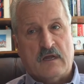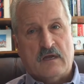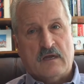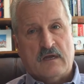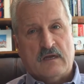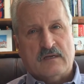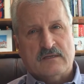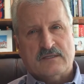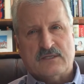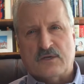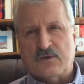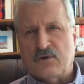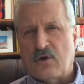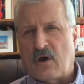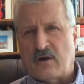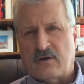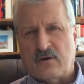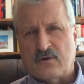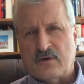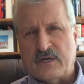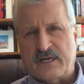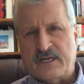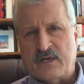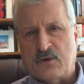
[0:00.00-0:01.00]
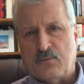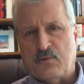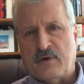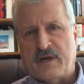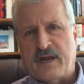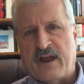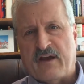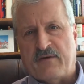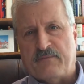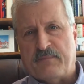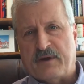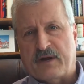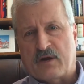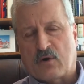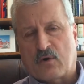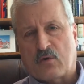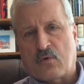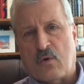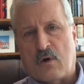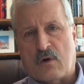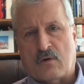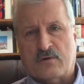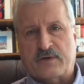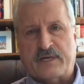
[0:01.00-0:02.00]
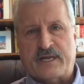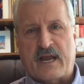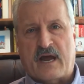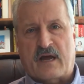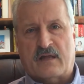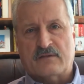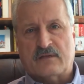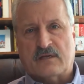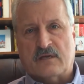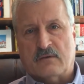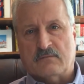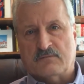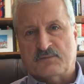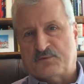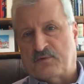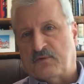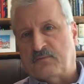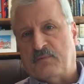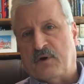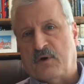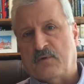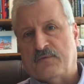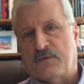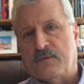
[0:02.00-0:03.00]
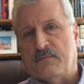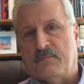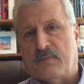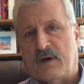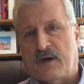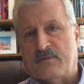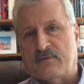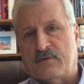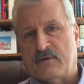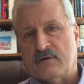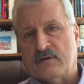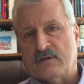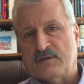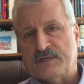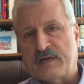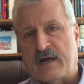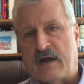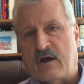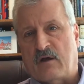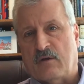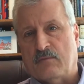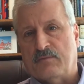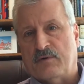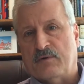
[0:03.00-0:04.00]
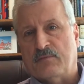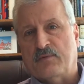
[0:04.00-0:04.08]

So not only did we have better quality outcomes for both the mother and the child,